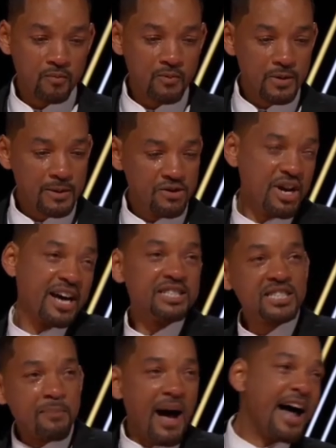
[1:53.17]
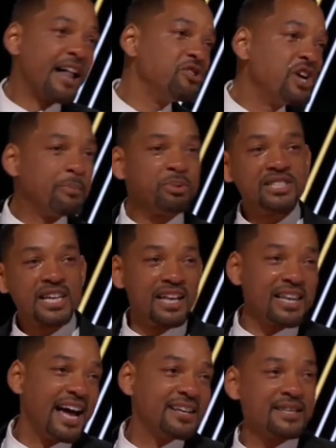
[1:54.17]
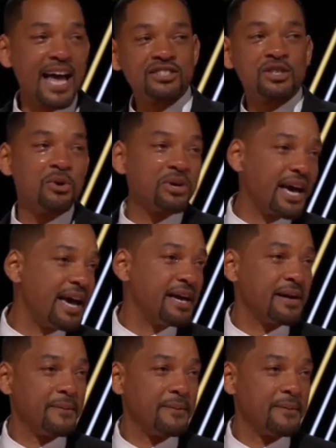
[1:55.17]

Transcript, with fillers: And you got to smile and you got to pretend like that's okay.